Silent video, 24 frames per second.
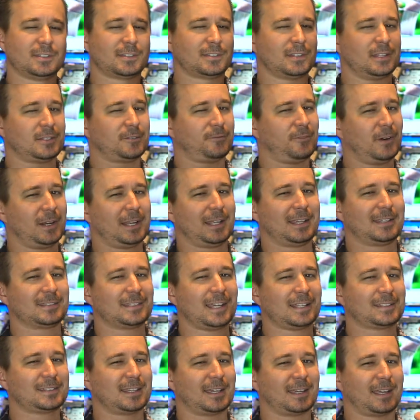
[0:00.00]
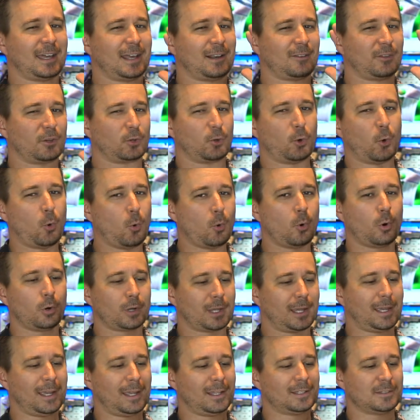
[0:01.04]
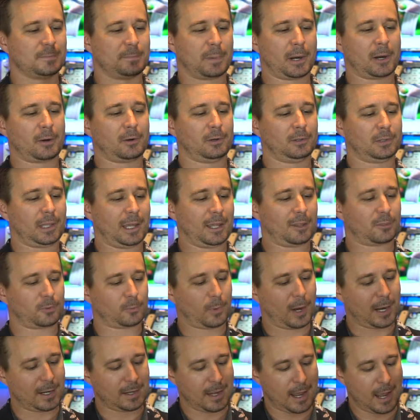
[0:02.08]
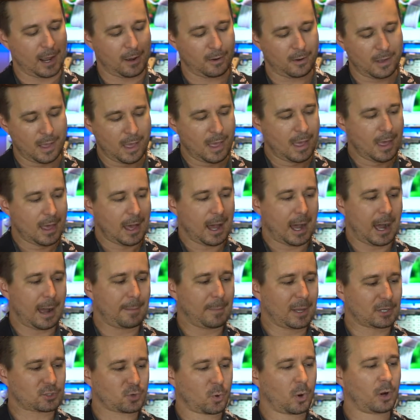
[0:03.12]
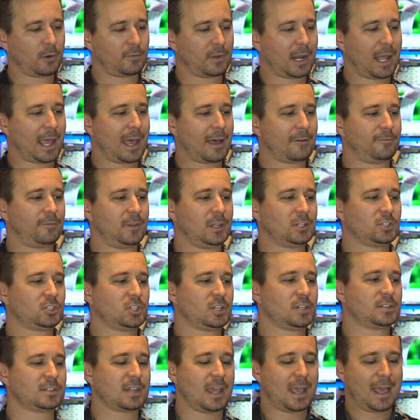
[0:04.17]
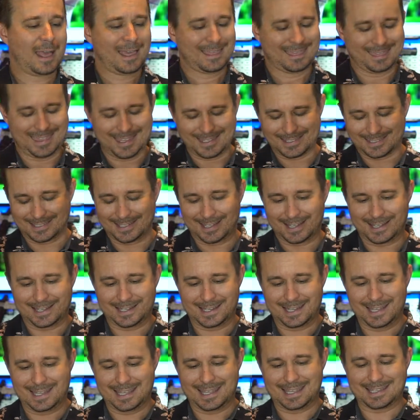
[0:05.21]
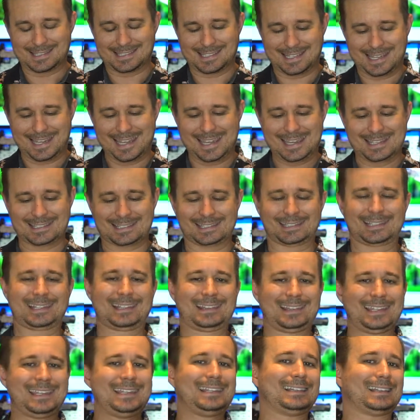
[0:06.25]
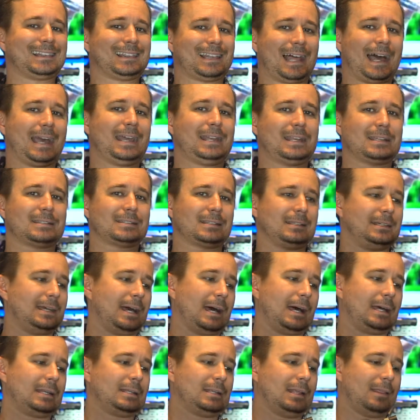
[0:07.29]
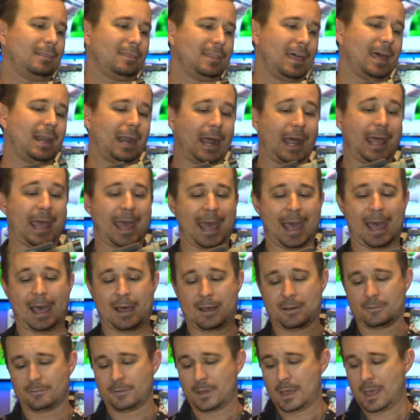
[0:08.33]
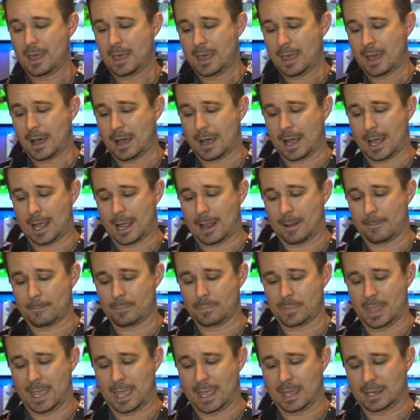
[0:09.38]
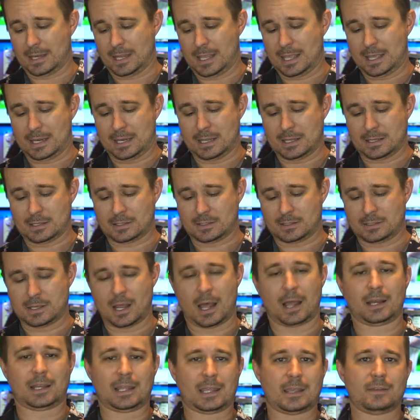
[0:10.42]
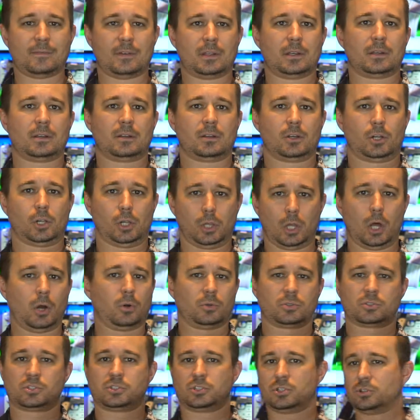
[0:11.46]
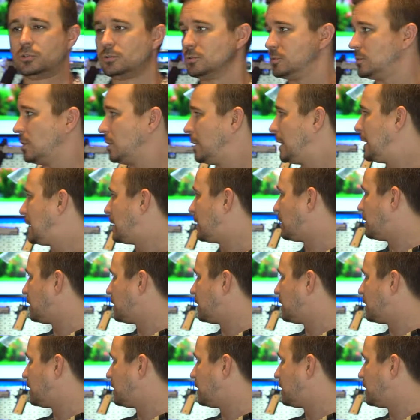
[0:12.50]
it's funny because that's like kind of the cool kid's barrel length right now. At 12.5 inches, this gun is easily the lightest gun that I have. And it is not even close to any of